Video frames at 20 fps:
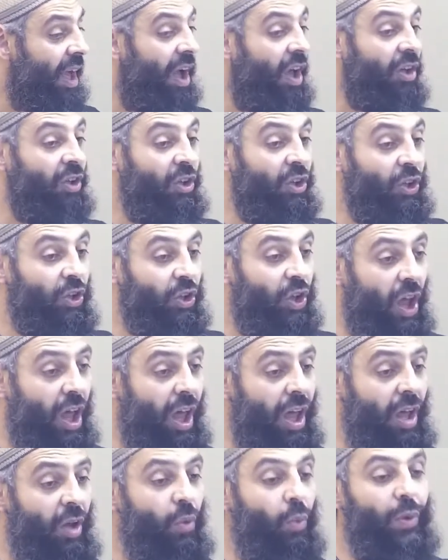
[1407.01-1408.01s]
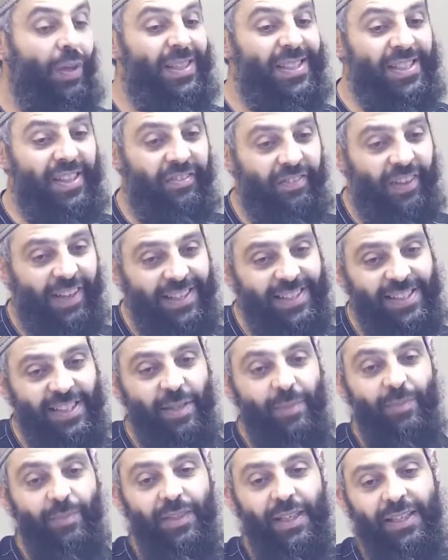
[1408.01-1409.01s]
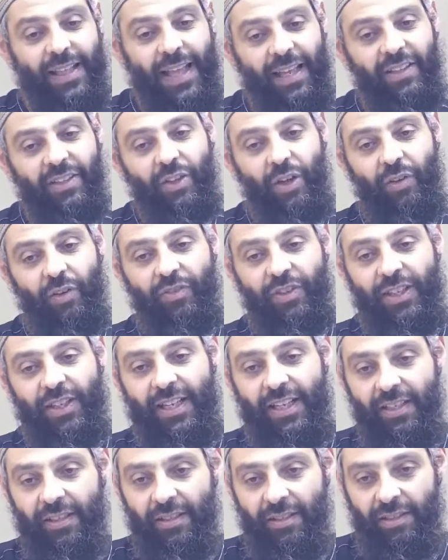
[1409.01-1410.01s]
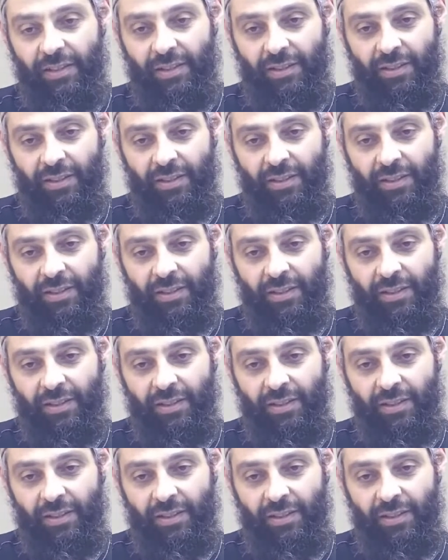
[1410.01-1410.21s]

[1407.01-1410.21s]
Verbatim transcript: Allah will suffice him till the end of the day.